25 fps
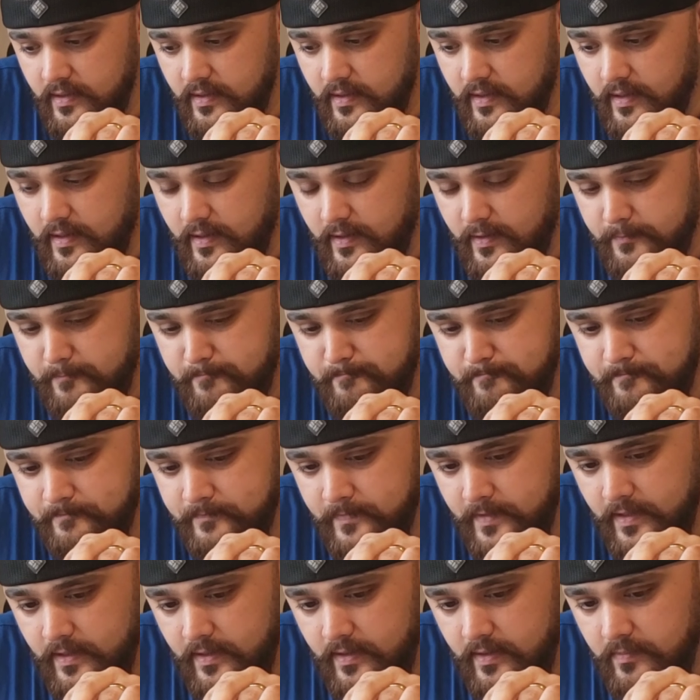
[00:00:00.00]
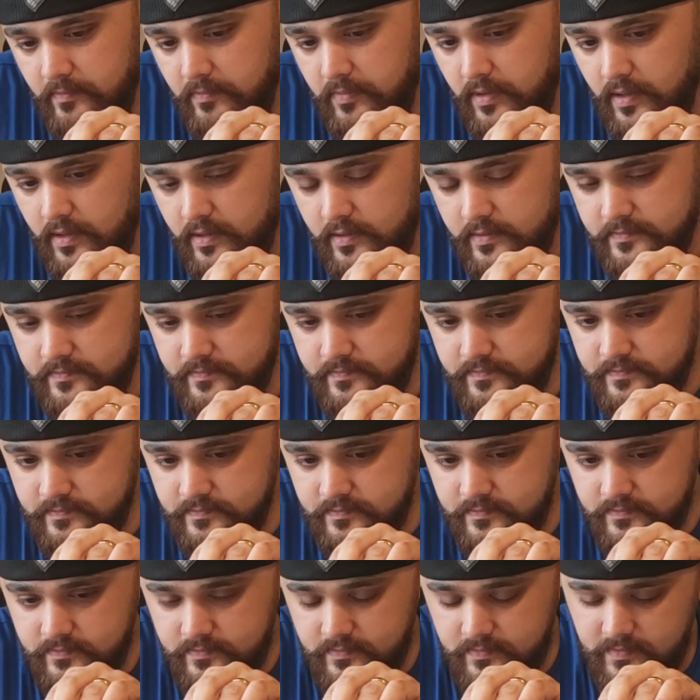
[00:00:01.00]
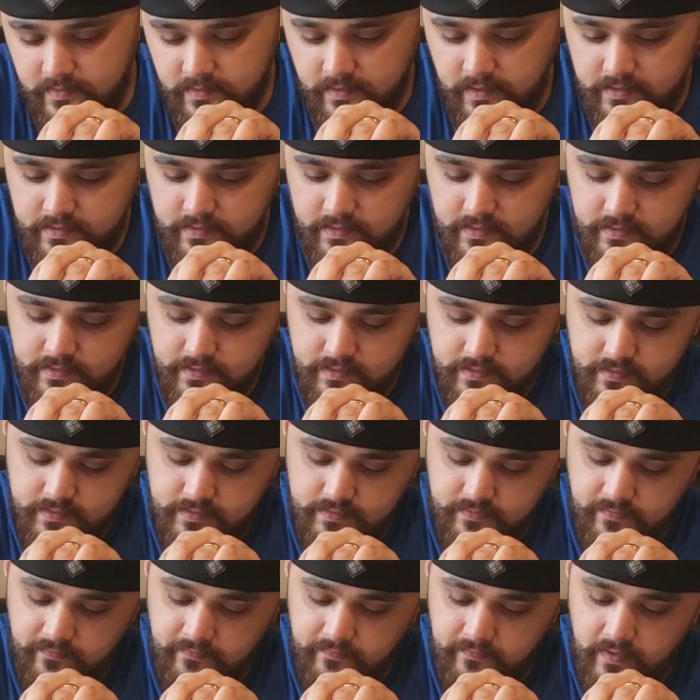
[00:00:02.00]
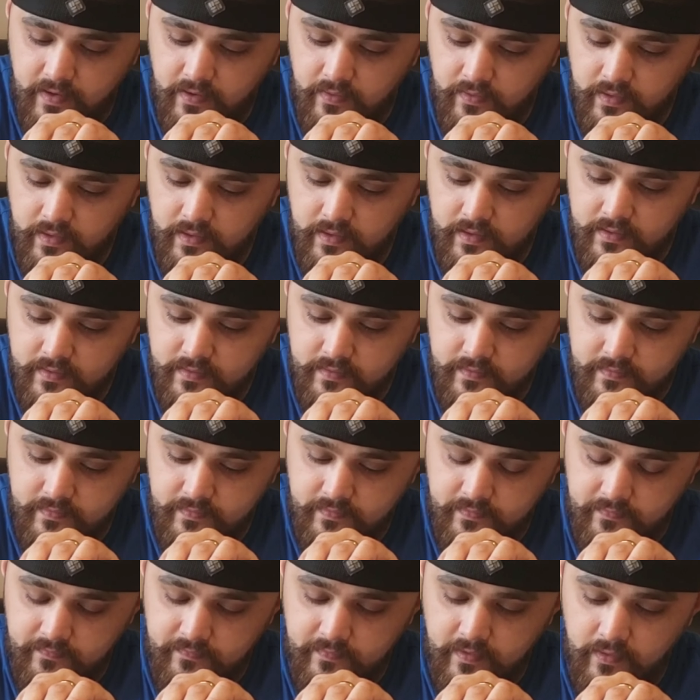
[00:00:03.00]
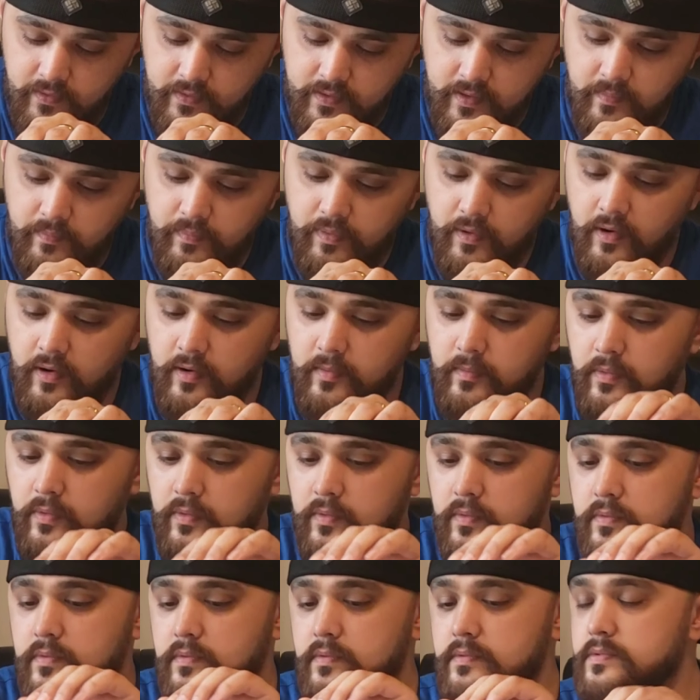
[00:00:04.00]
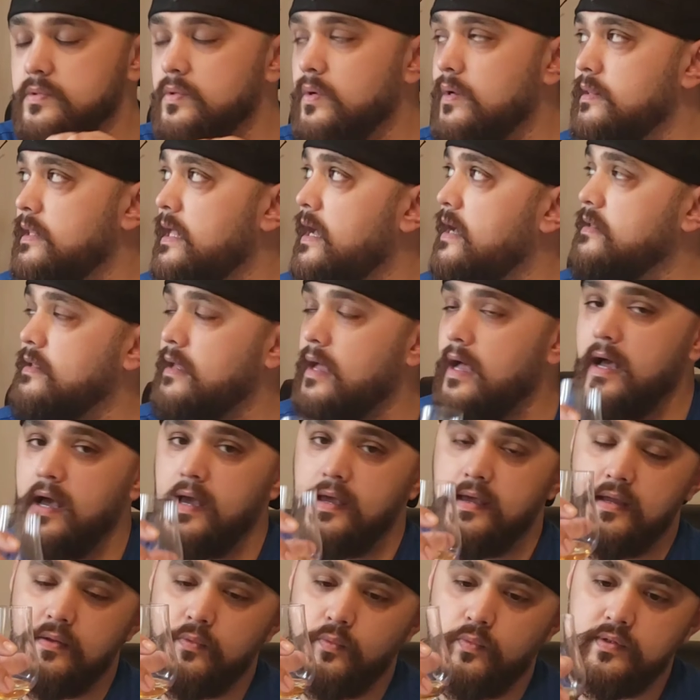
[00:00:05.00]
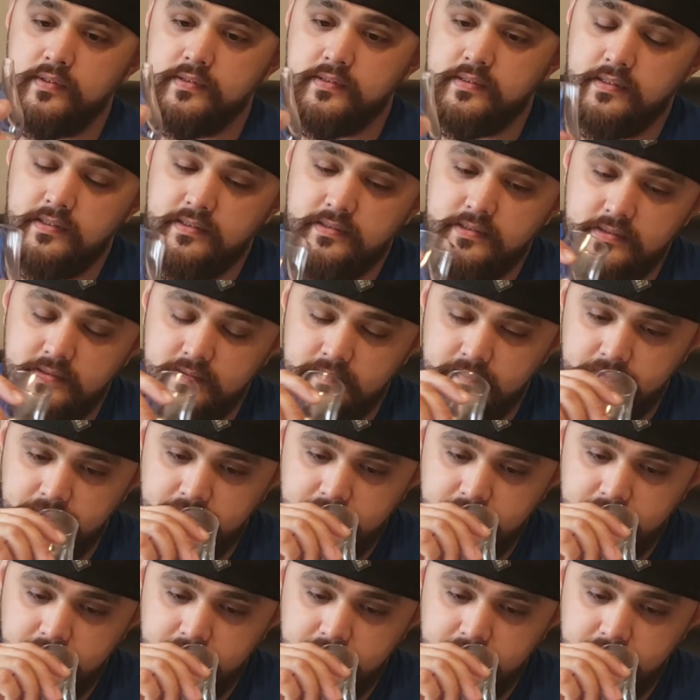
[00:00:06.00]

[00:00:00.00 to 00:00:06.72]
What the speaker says: But this is very, very comparable to a lot of high-end whiskeys.